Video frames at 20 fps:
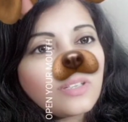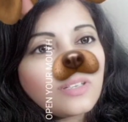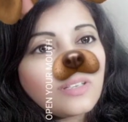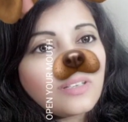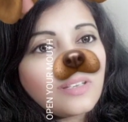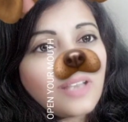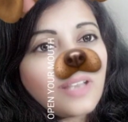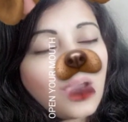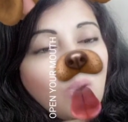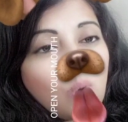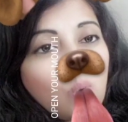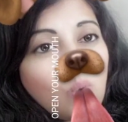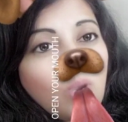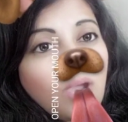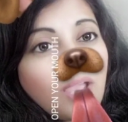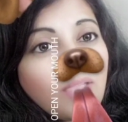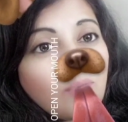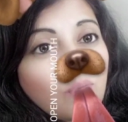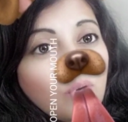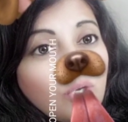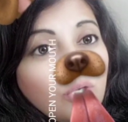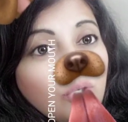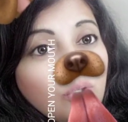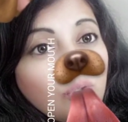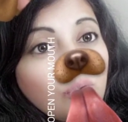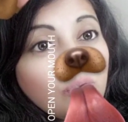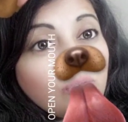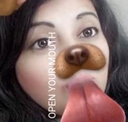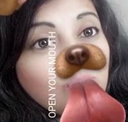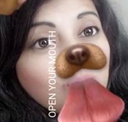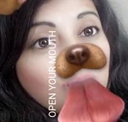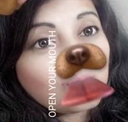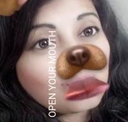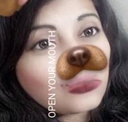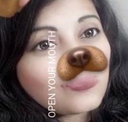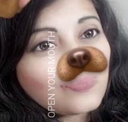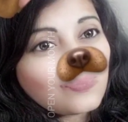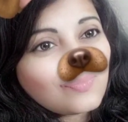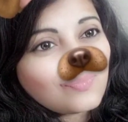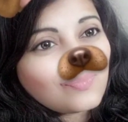now I want
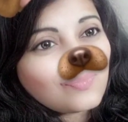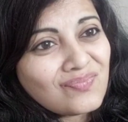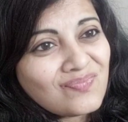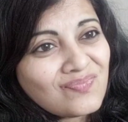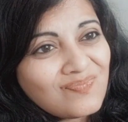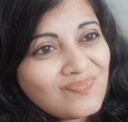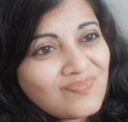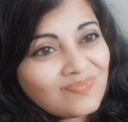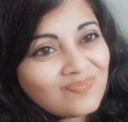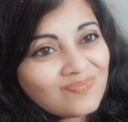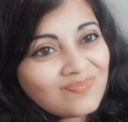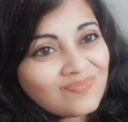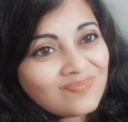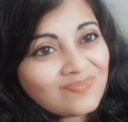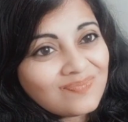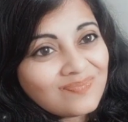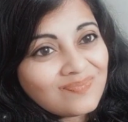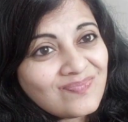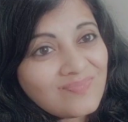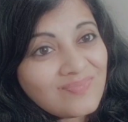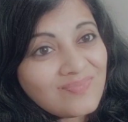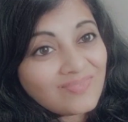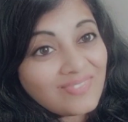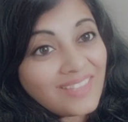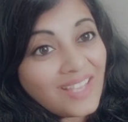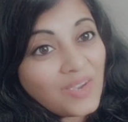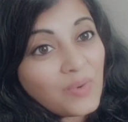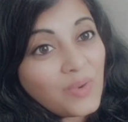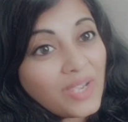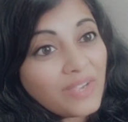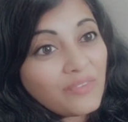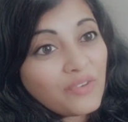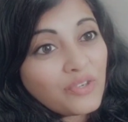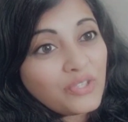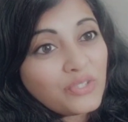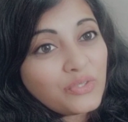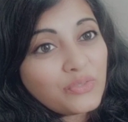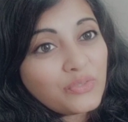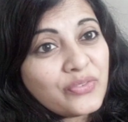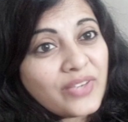to now I want
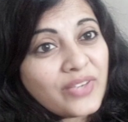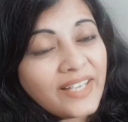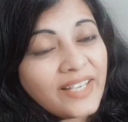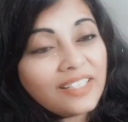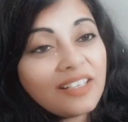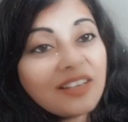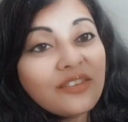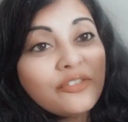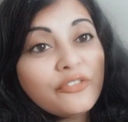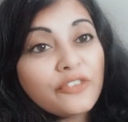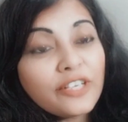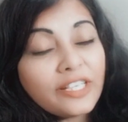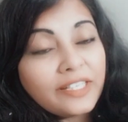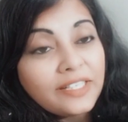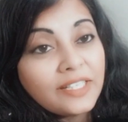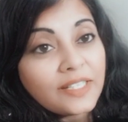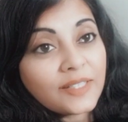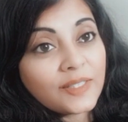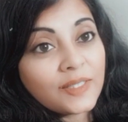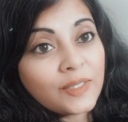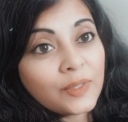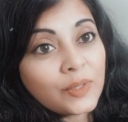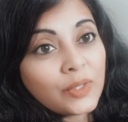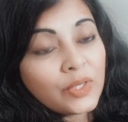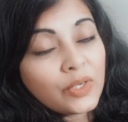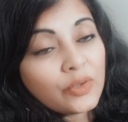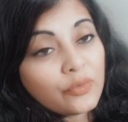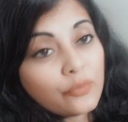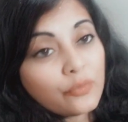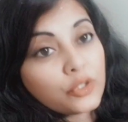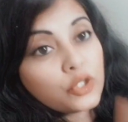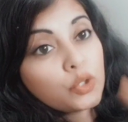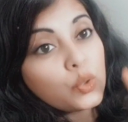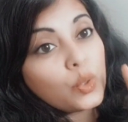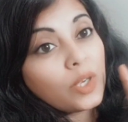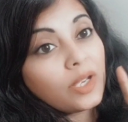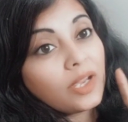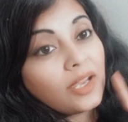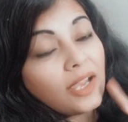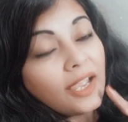to find a filter which
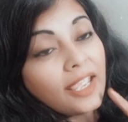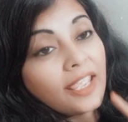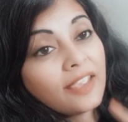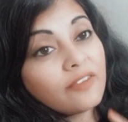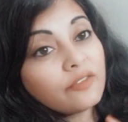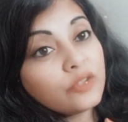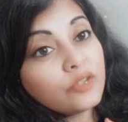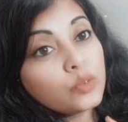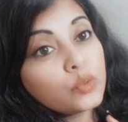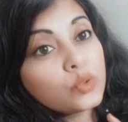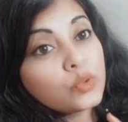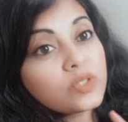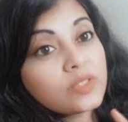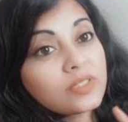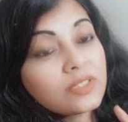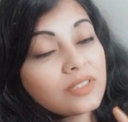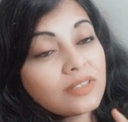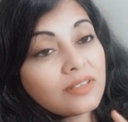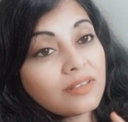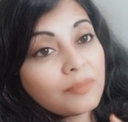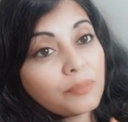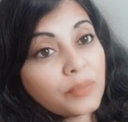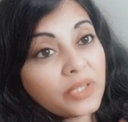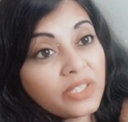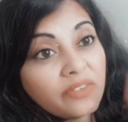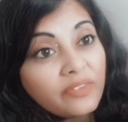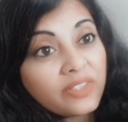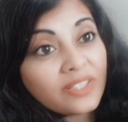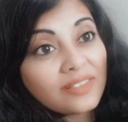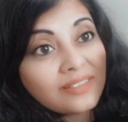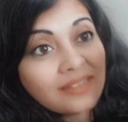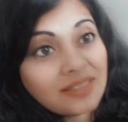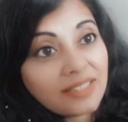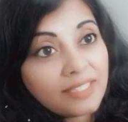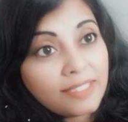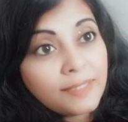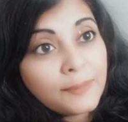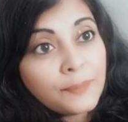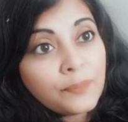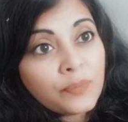I have used
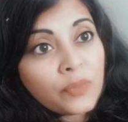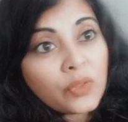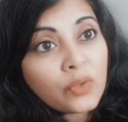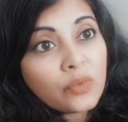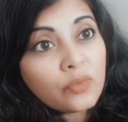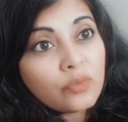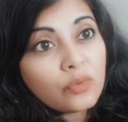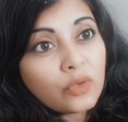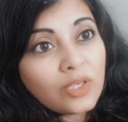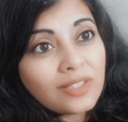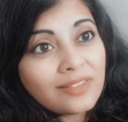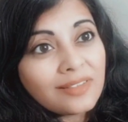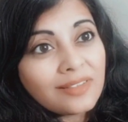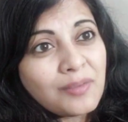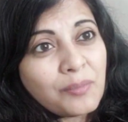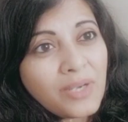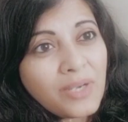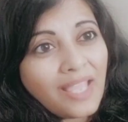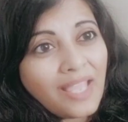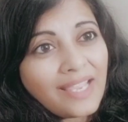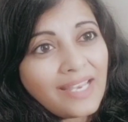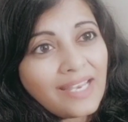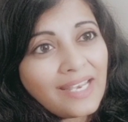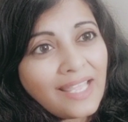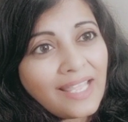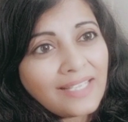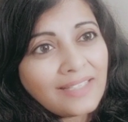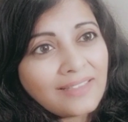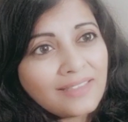previously. For example, I like